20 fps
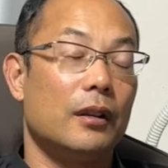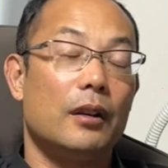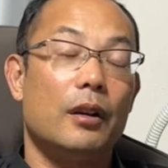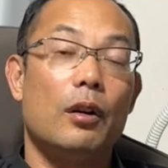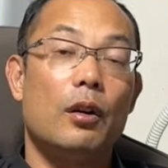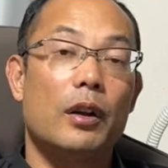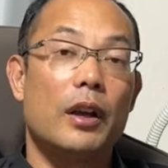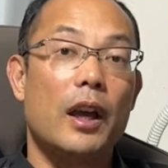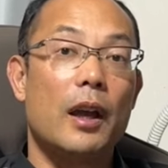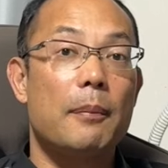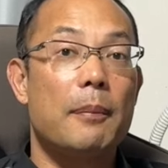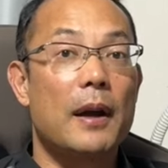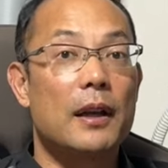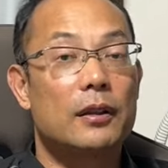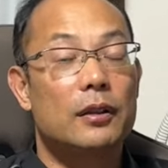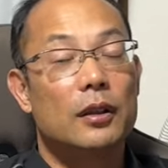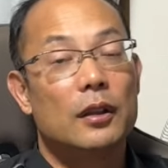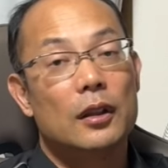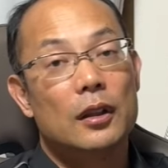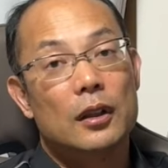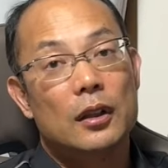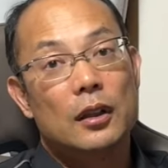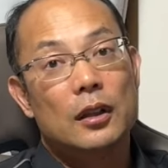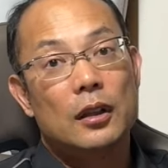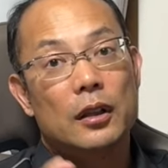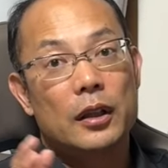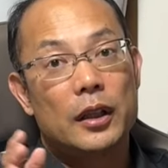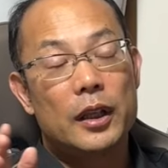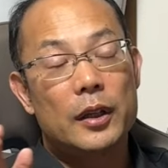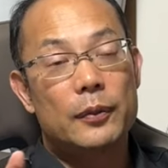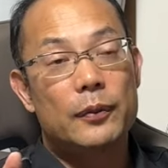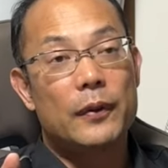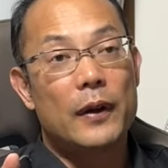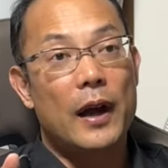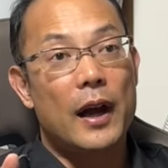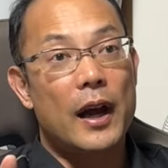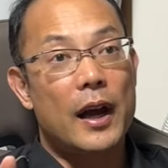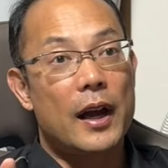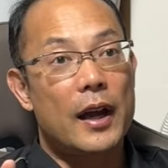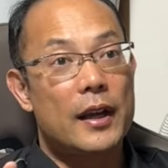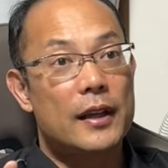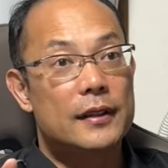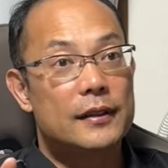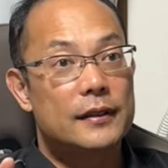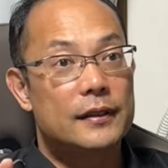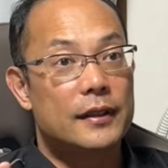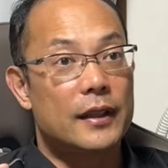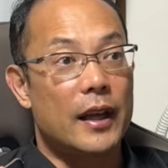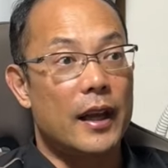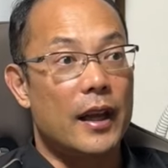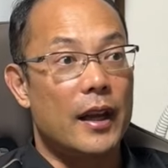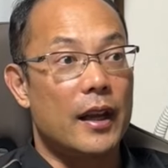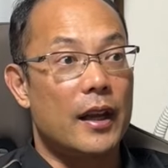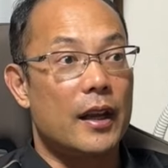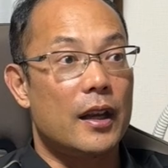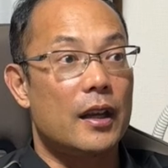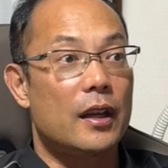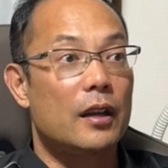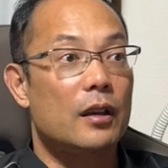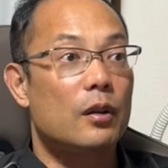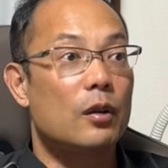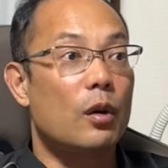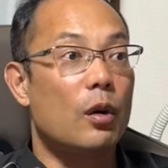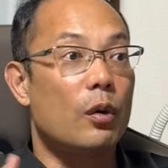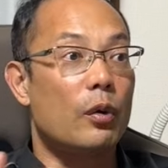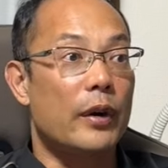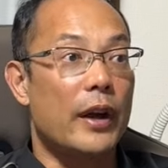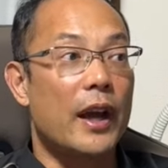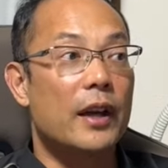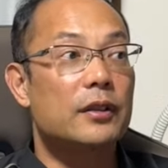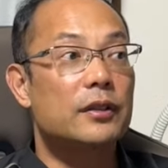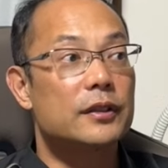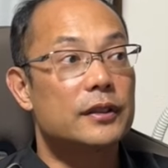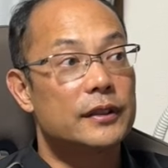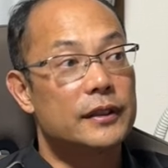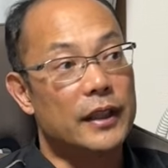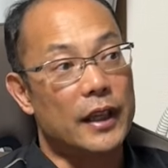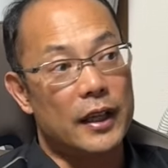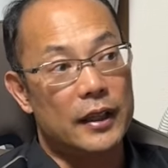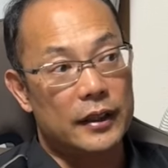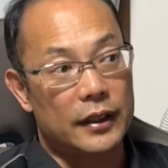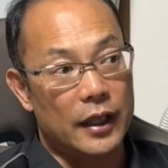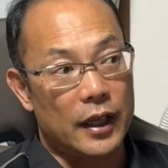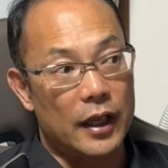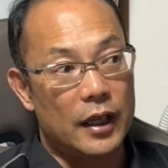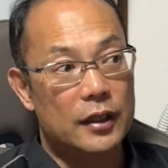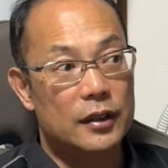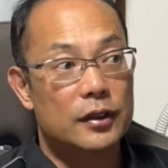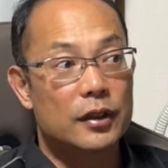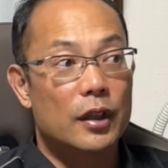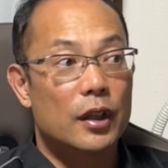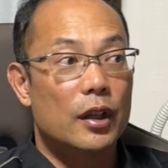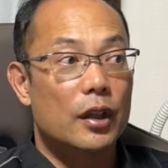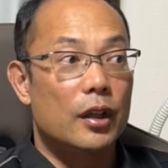Okay, but if I say correct sentence,